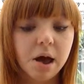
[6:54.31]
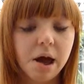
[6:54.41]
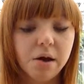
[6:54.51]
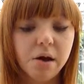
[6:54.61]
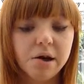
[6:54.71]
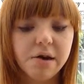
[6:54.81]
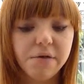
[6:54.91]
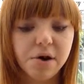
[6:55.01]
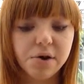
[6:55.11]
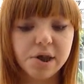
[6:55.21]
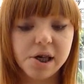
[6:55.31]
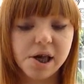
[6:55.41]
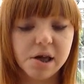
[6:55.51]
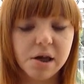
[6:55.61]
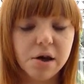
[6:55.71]
as I'd never noticed
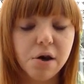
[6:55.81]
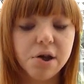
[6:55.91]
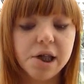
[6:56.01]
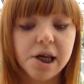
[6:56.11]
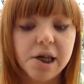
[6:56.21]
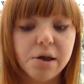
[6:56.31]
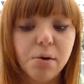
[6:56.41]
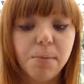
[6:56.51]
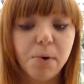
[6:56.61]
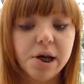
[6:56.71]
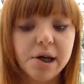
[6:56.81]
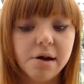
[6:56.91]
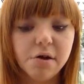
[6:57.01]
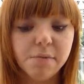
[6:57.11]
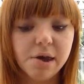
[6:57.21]
it until it pointed
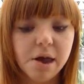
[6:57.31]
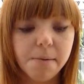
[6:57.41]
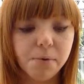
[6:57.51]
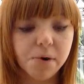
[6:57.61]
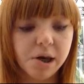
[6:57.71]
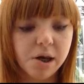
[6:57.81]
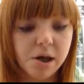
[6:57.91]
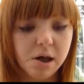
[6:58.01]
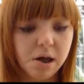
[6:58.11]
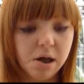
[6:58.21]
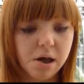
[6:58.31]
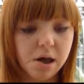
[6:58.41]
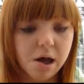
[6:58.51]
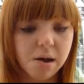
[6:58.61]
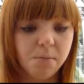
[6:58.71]
out to me at that point,
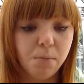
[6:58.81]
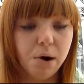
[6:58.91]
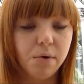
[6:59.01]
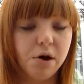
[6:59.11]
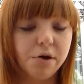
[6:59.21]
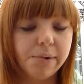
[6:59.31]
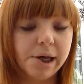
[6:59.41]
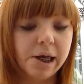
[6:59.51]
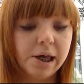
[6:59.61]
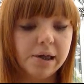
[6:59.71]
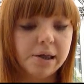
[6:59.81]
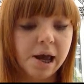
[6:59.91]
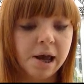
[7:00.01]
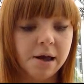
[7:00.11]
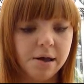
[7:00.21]
well, last week, and
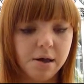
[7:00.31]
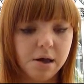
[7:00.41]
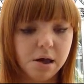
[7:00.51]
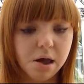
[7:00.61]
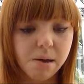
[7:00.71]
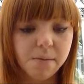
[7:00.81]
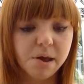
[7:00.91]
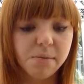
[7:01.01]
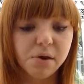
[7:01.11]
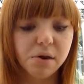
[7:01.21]
yeah, it seemed